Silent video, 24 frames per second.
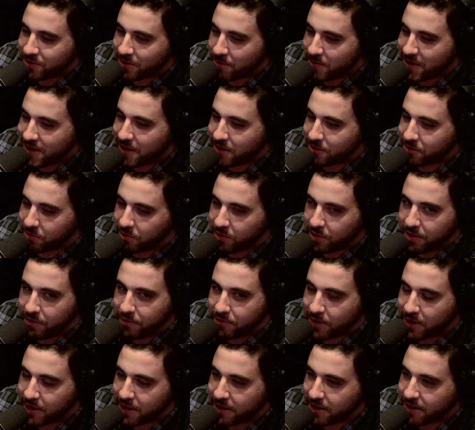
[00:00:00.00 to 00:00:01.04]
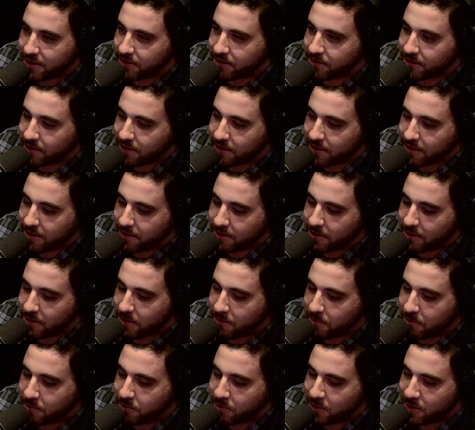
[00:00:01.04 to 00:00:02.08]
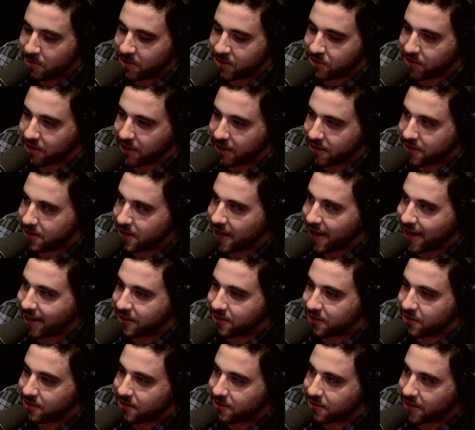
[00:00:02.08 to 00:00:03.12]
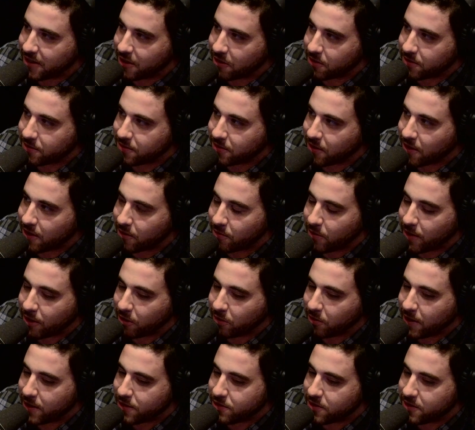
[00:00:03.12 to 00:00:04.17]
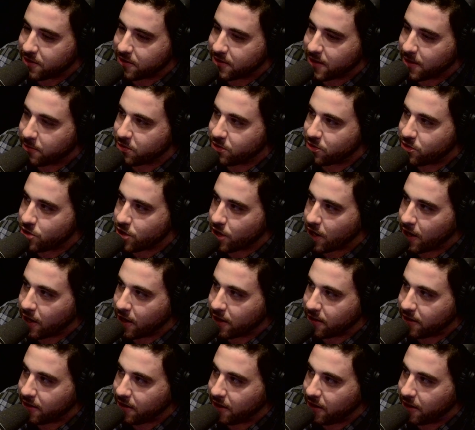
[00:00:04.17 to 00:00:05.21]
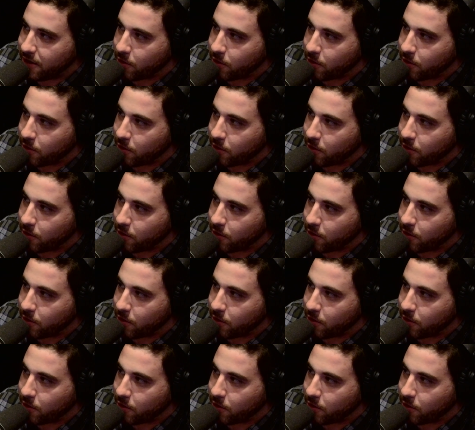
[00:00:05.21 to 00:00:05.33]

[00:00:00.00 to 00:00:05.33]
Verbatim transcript: something that was really funny is uh, a, pretty much like a Texas singer songwriter legend. His name was Jon Dee